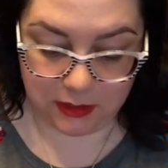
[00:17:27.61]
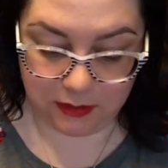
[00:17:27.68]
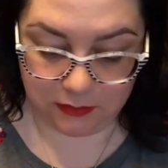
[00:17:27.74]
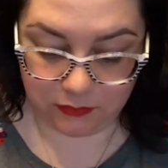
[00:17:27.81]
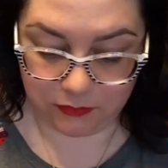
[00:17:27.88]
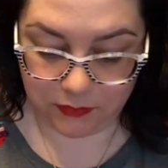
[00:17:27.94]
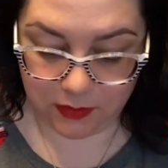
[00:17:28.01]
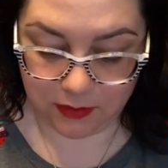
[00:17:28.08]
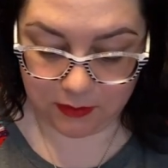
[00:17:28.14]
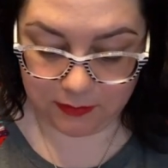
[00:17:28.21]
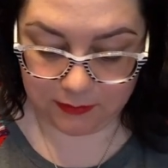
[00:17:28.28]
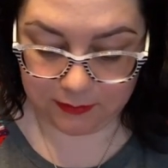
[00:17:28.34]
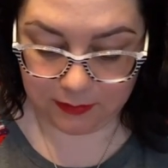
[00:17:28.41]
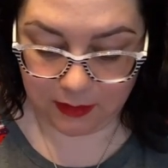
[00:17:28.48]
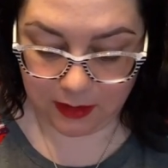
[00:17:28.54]
as far
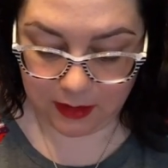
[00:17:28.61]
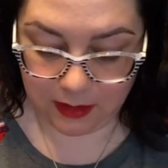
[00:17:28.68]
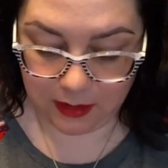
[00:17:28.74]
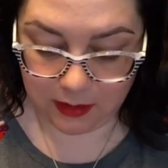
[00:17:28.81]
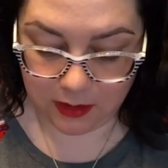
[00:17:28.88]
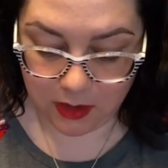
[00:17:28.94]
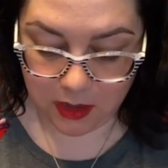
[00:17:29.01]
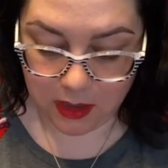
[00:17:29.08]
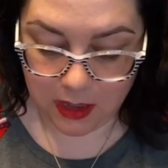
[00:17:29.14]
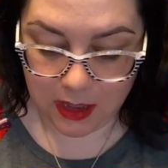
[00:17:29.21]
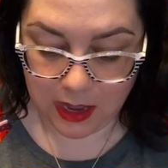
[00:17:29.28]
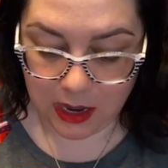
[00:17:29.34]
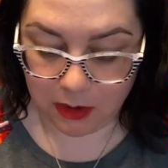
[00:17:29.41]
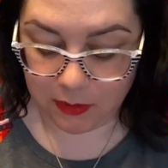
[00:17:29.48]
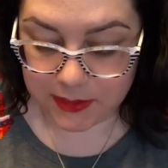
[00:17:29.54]
as like
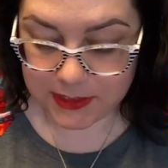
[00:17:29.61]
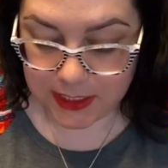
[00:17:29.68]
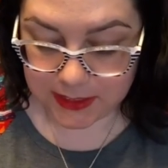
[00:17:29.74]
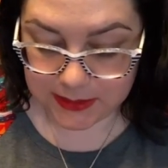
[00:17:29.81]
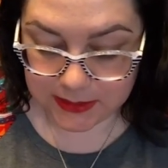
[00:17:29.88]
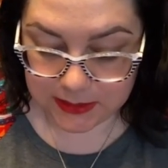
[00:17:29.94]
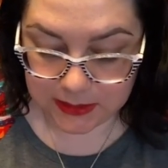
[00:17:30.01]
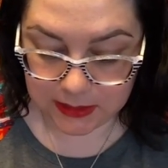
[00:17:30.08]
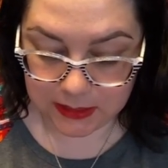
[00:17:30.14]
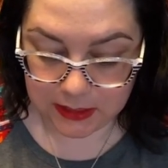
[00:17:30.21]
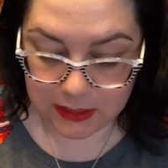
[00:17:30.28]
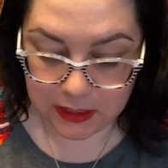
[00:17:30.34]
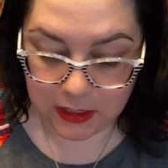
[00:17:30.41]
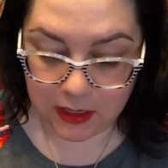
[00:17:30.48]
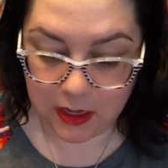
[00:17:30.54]
how it
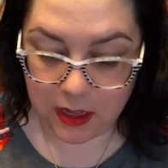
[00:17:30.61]
tested.